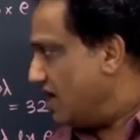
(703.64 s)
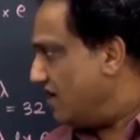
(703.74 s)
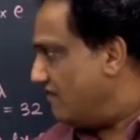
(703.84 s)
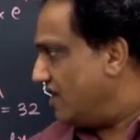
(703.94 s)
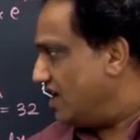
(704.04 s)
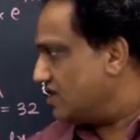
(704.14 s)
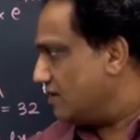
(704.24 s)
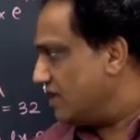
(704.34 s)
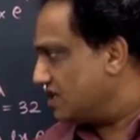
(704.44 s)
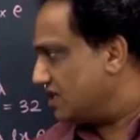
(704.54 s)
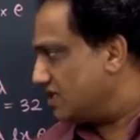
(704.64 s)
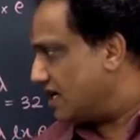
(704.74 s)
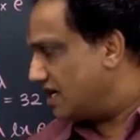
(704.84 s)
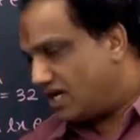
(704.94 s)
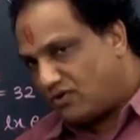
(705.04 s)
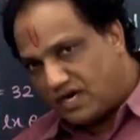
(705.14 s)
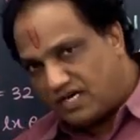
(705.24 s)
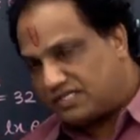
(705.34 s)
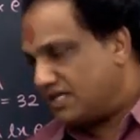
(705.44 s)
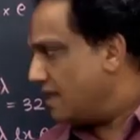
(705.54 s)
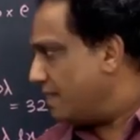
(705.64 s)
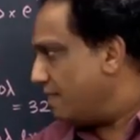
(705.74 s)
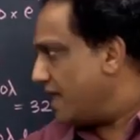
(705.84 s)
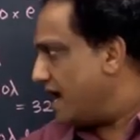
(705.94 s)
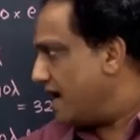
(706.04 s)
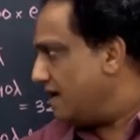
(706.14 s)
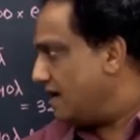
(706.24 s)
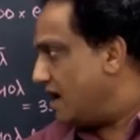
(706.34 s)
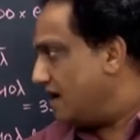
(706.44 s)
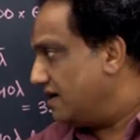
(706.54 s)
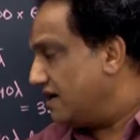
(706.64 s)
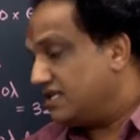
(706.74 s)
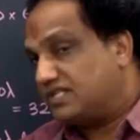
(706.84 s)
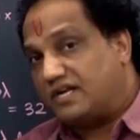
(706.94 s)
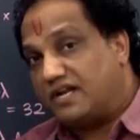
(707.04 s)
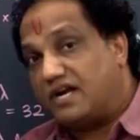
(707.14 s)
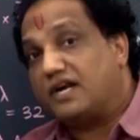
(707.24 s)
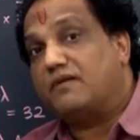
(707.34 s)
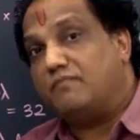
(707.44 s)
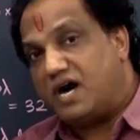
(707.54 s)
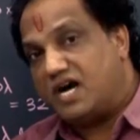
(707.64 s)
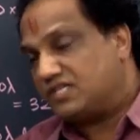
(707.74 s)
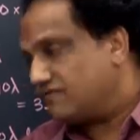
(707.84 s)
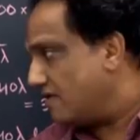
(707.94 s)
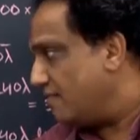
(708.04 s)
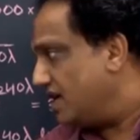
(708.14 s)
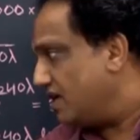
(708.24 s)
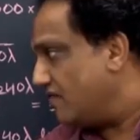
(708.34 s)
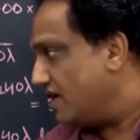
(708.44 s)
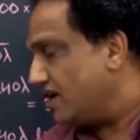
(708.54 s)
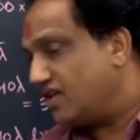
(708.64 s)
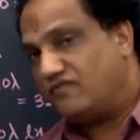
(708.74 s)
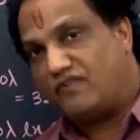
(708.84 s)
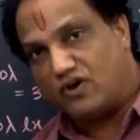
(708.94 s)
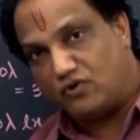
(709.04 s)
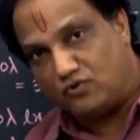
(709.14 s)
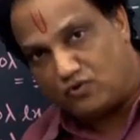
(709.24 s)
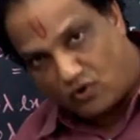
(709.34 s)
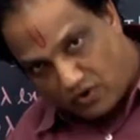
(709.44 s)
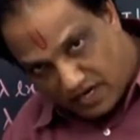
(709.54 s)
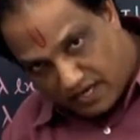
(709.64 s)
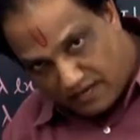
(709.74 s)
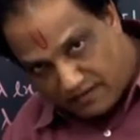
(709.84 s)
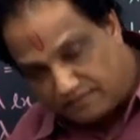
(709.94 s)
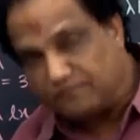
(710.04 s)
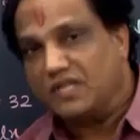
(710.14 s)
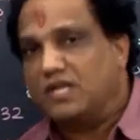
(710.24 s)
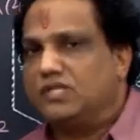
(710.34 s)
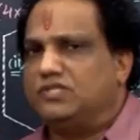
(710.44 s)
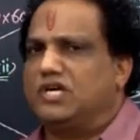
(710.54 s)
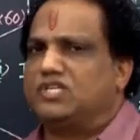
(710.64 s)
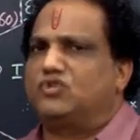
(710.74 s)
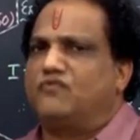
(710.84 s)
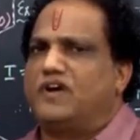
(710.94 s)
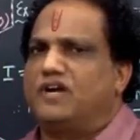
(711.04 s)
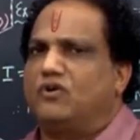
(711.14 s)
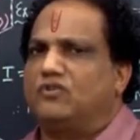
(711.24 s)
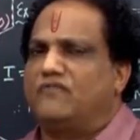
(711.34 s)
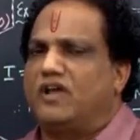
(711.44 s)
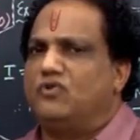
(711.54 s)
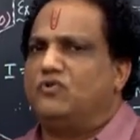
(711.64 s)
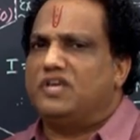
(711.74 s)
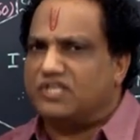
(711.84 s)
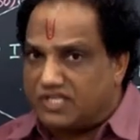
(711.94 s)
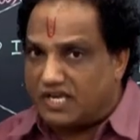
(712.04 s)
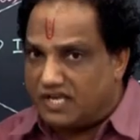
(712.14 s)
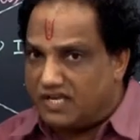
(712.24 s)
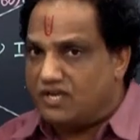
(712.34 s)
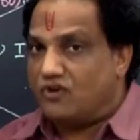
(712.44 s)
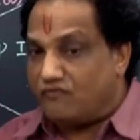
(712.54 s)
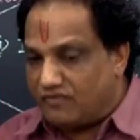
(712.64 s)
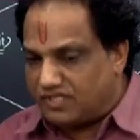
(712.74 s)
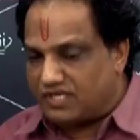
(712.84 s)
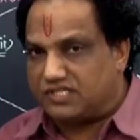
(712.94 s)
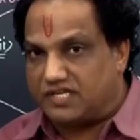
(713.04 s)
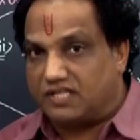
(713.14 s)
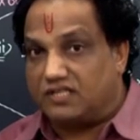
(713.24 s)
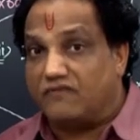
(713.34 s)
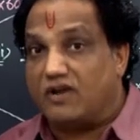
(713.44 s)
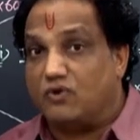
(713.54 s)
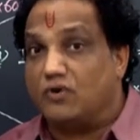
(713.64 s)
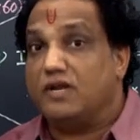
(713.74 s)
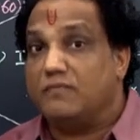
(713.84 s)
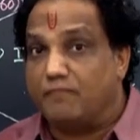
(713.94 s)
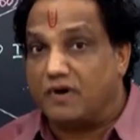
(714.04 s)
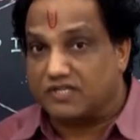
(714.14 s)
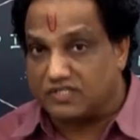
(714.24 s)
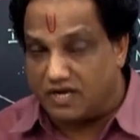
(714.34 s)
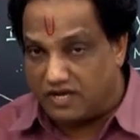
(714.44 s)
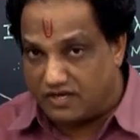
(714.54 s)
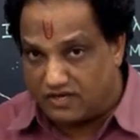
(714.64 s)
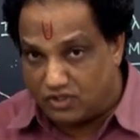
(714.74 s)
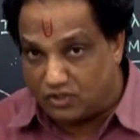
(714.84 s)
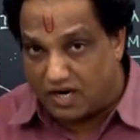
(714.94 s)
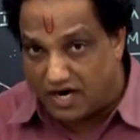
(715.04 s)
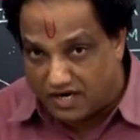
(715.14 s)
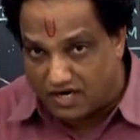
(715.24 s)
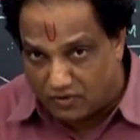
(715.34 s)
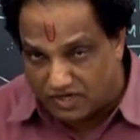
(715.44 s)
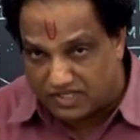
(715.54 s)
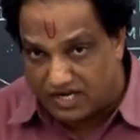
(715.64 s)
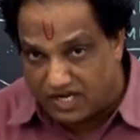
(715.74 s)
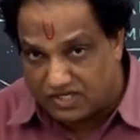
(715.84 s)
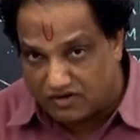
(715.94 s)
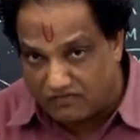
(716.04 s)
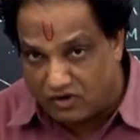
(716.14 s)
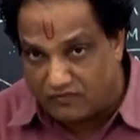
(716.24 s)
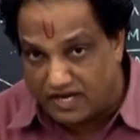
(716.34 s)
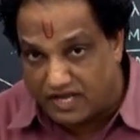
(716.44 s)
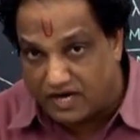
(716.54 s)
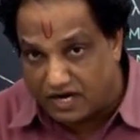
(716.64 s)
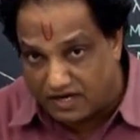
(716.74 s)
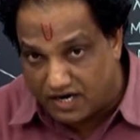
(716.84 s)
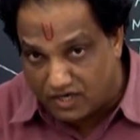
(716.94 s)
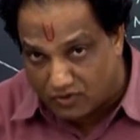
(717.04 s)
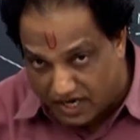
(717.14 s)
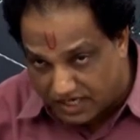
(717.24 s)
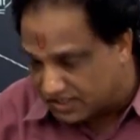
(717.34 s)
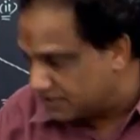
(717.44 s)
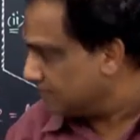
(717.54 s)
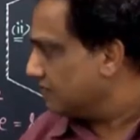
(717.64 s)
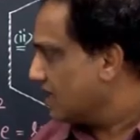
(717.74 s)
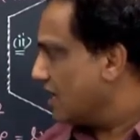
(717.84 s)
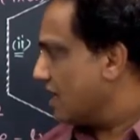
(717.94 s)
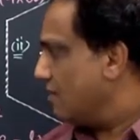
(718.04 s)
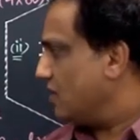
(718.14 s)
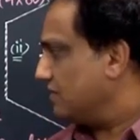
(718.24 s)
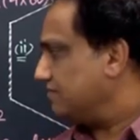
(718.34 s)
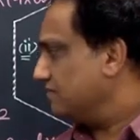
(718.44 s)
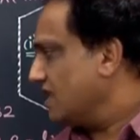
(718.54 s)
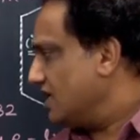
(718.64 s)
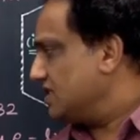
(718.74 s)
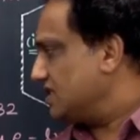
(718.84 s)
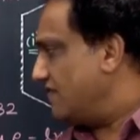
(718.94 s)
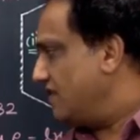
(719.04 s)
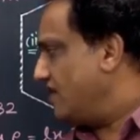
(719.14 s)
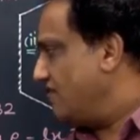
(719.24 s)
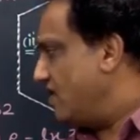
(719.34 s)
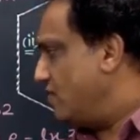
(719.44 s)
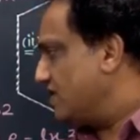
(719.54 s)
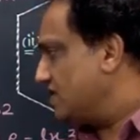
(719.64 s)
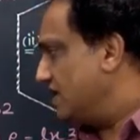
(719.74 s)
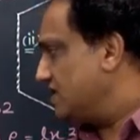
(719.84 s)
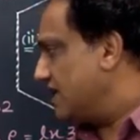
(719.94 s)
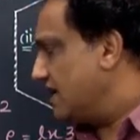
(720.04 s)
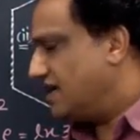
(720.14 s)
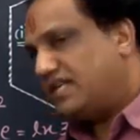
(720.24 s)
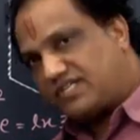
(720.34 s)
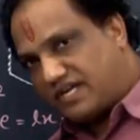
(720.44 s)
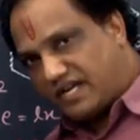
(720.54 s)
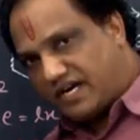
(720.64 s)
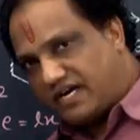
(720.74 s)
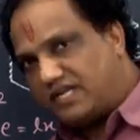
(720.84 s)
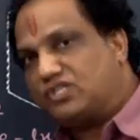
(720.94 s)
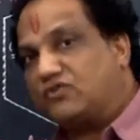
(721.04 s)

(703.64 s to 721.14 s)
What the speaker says: If initial mass is 100 units, then undisintegrated mass will be 25 only. Just to find out the value easily, we just take the value in 100 units. Initial value we take 100 units. Come on. 75% is getting disintegrated.